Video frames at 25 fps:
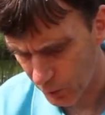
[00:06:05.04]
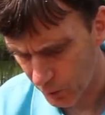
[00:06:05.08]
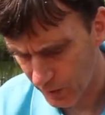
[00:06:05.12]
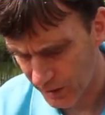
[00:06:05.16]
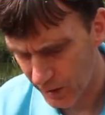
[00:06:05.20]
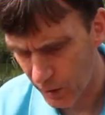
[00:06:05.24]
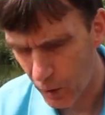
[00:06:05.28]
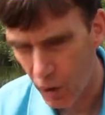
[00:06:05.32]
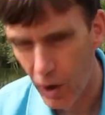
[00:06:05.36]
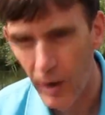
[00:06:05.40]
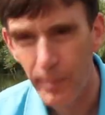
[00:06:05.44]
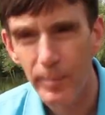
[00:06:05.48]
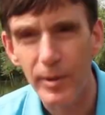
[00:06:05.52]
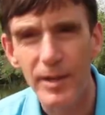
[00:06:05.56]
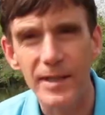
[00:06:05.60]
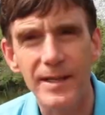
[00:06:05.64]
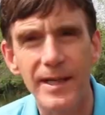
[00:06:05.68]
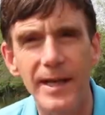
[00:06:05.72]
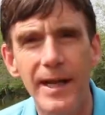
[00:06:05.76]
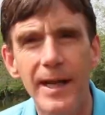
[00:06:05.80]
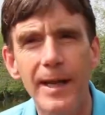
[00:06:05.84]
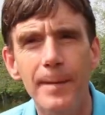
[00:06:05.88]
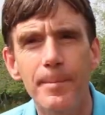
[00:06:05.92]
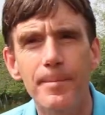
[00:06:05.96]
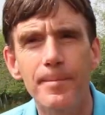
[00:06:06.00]
oily hybrids
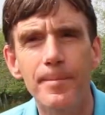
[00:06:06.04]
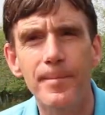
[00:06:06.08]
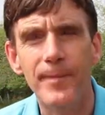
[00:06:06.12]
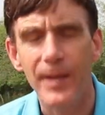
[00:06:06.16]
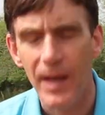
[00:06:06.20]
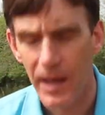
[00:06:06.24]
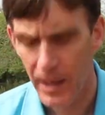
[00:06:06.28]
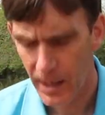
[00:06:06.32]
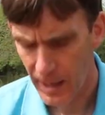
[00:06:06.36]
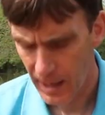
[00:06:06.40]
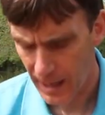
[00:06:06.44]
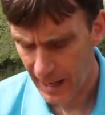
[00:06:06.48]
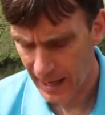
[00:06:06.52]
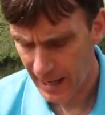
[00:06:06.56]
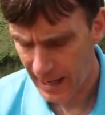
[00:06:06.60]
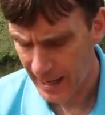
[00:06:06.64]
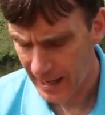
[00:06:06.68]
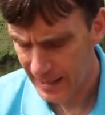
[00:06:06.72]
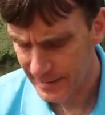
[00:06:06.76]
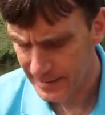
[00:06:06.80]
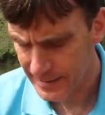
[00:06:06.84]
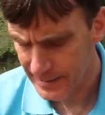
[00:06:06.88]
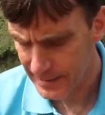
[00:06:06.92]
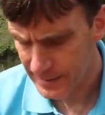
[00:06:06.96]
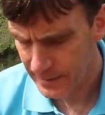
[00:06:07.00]
in it,
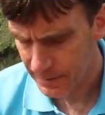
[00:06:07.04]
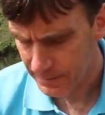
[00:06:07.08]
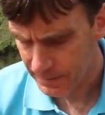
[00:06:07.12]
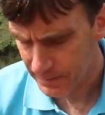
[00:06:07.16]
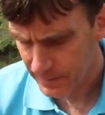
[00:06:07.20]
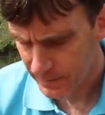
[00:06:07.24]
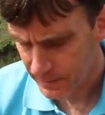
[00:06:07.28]
and